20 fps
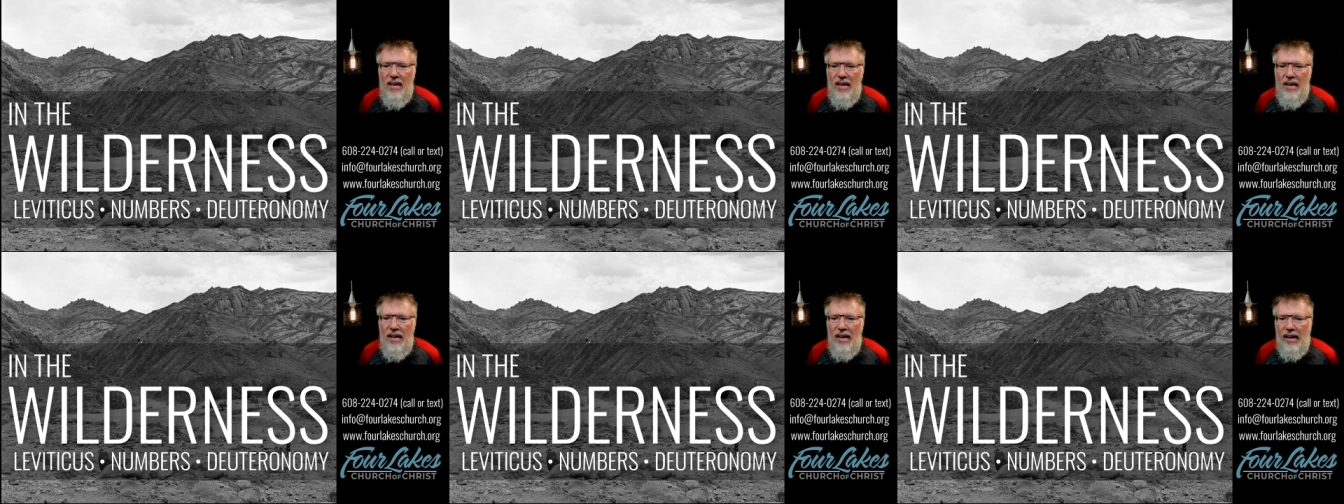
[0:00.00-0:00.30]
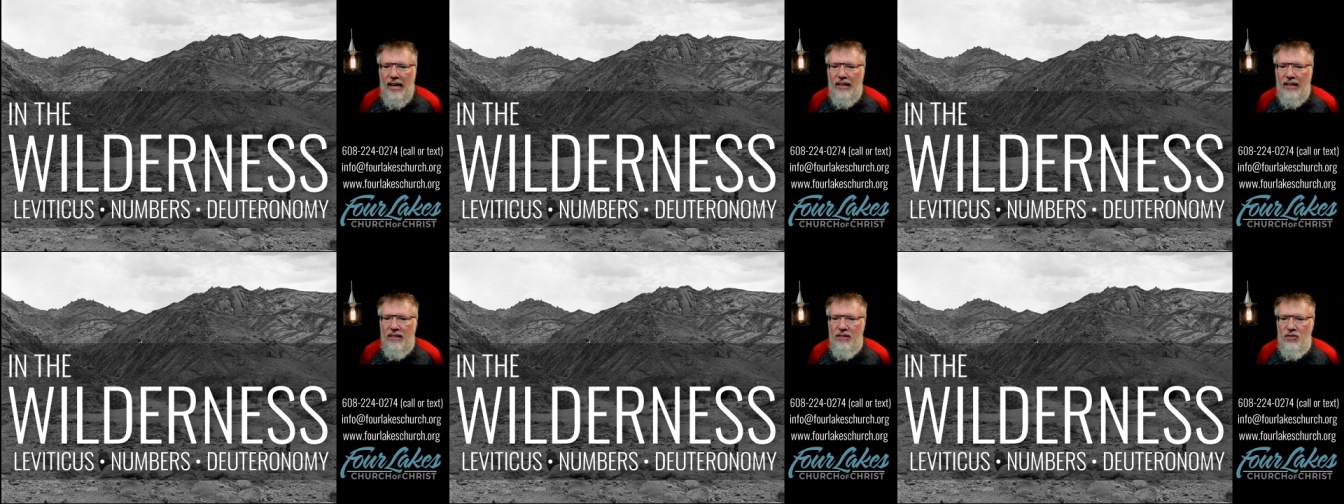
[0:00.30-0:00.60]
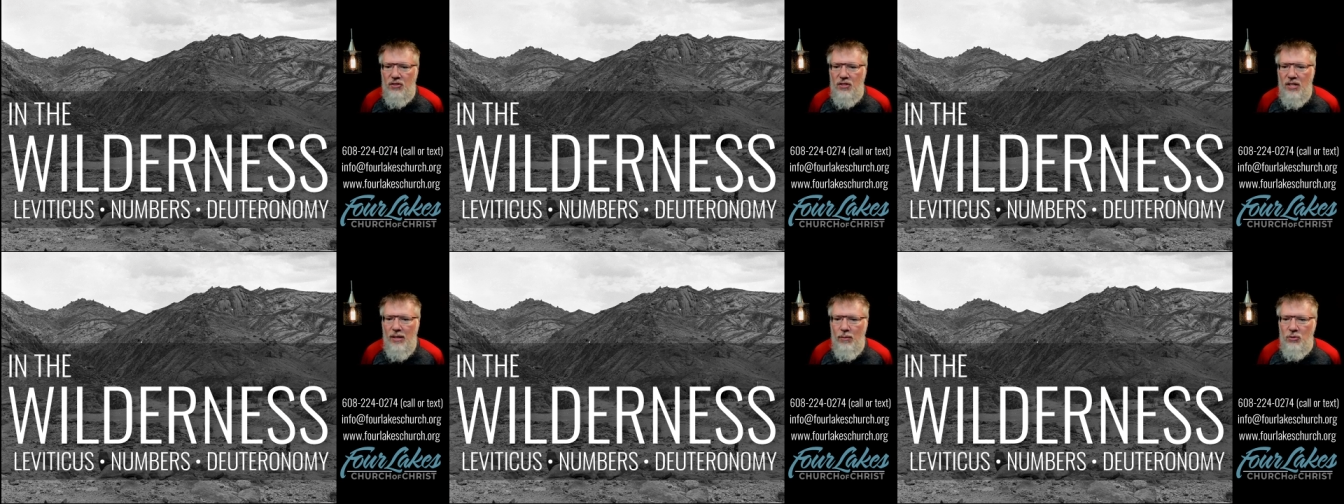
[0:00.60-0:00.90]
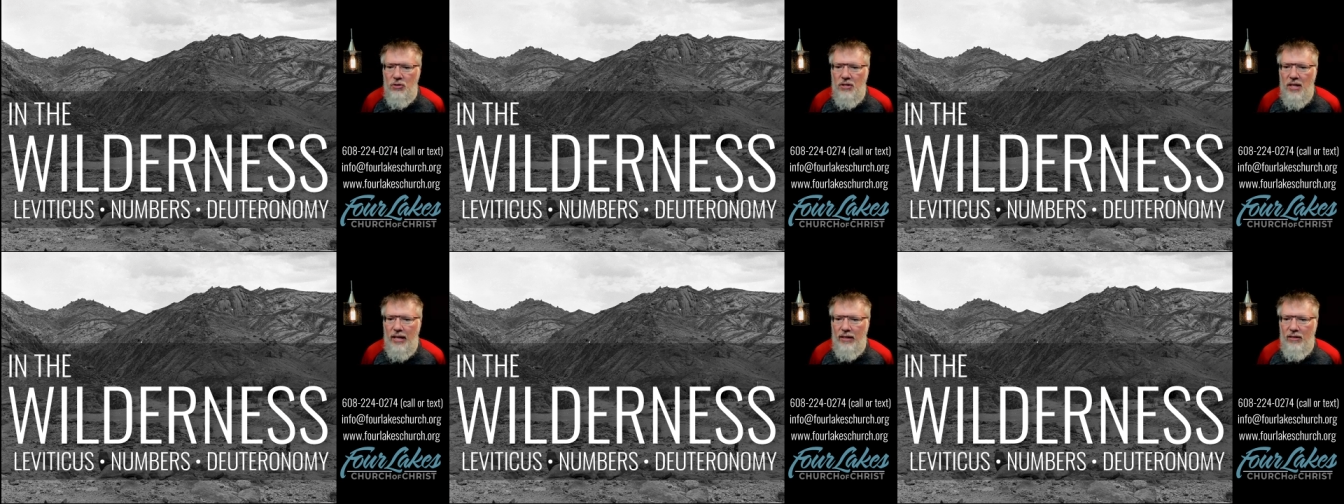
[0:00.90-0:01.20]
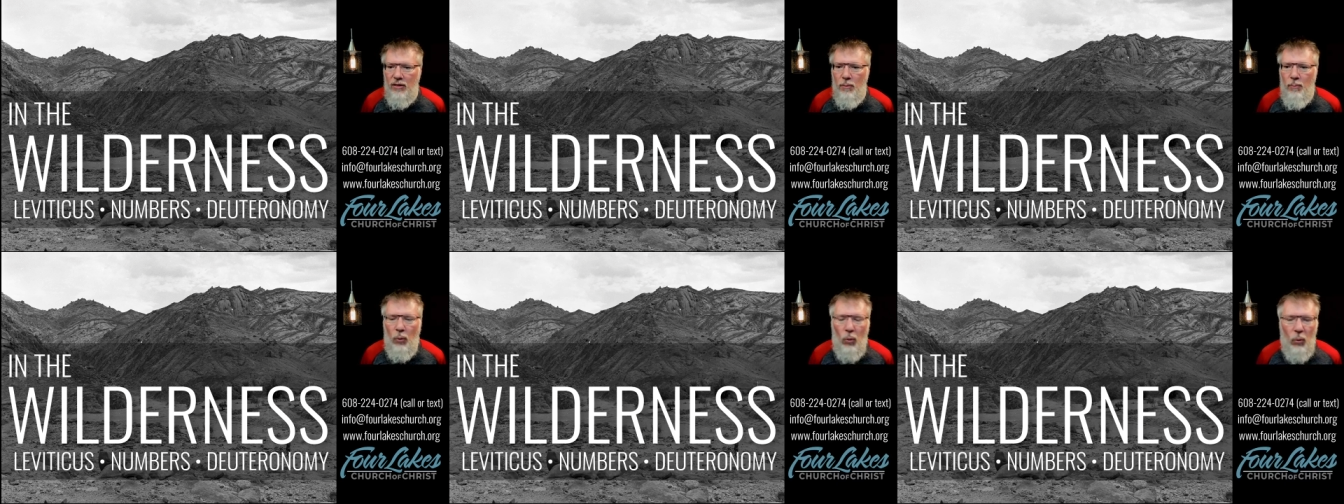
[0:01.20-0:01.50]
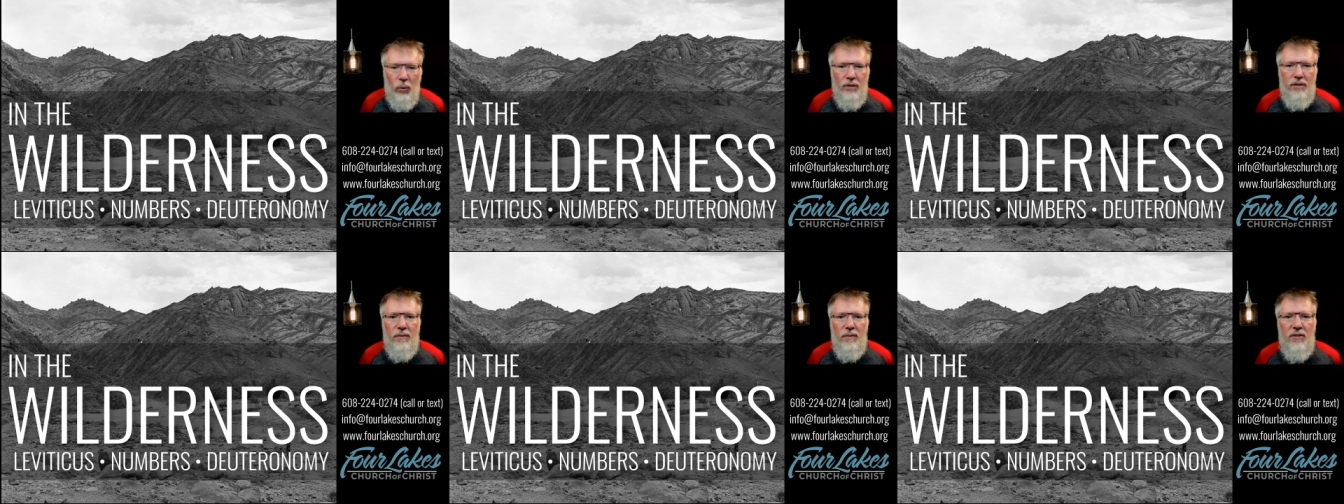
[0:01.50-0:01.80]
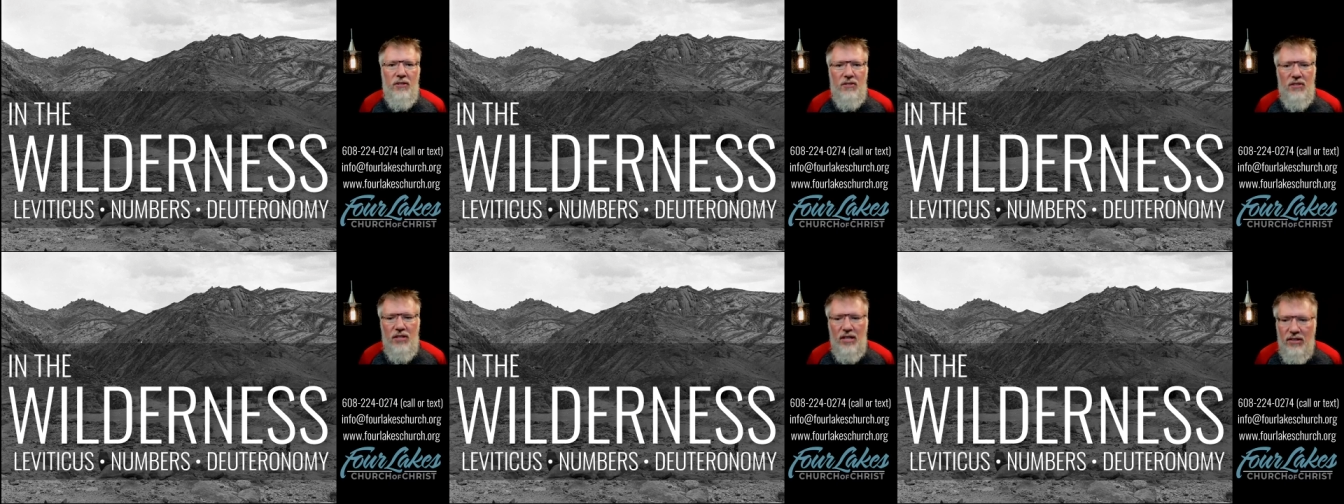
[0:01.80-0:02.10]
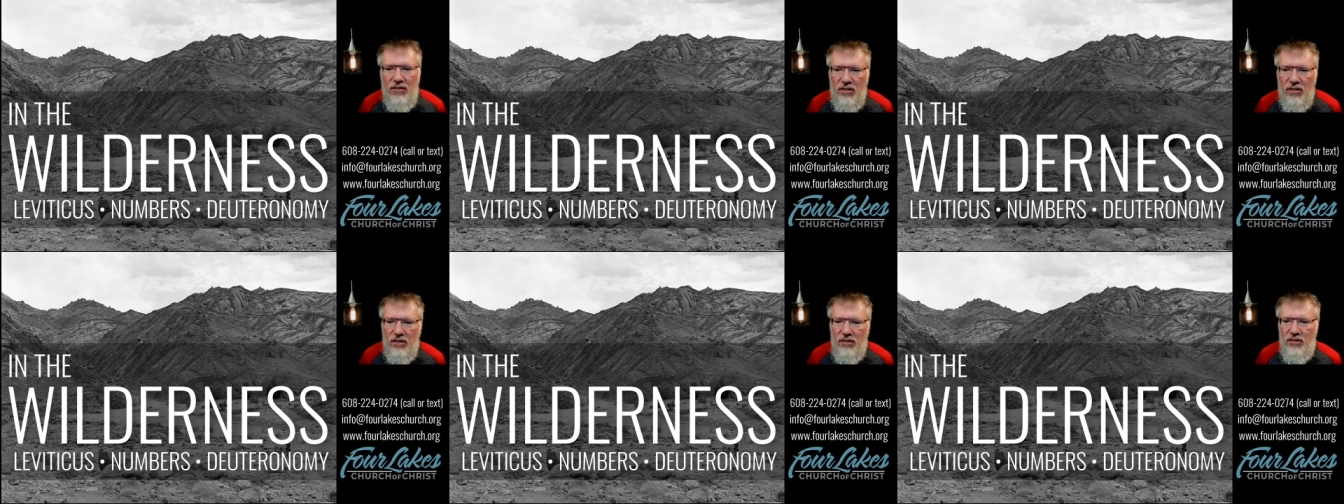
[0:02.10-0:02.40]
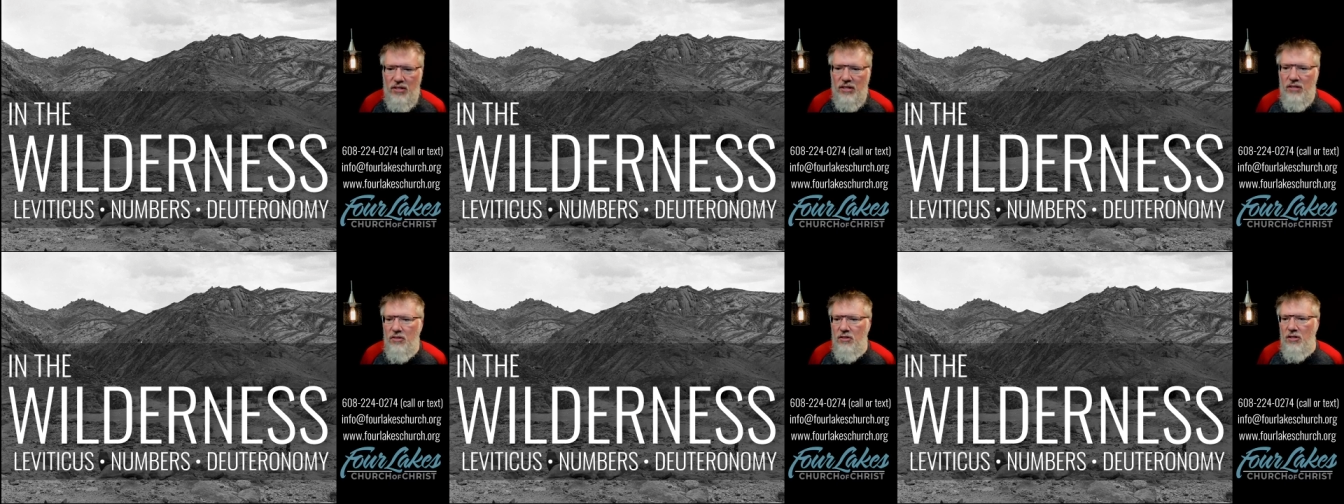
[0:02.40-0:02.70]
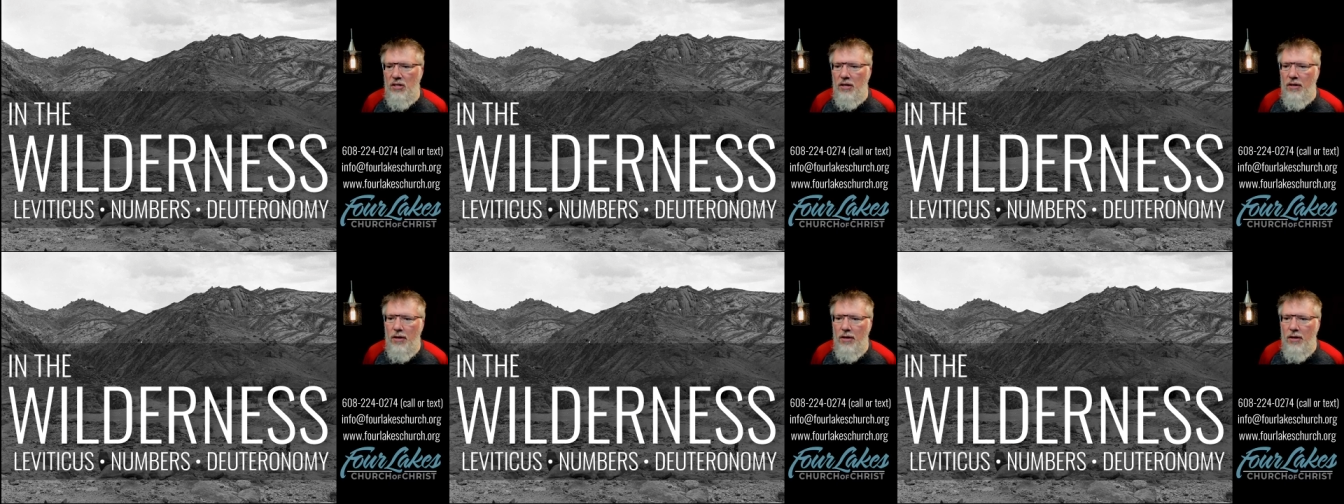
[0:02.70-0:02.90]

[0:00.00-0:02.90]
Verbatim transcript: And it seems that the point of the census is to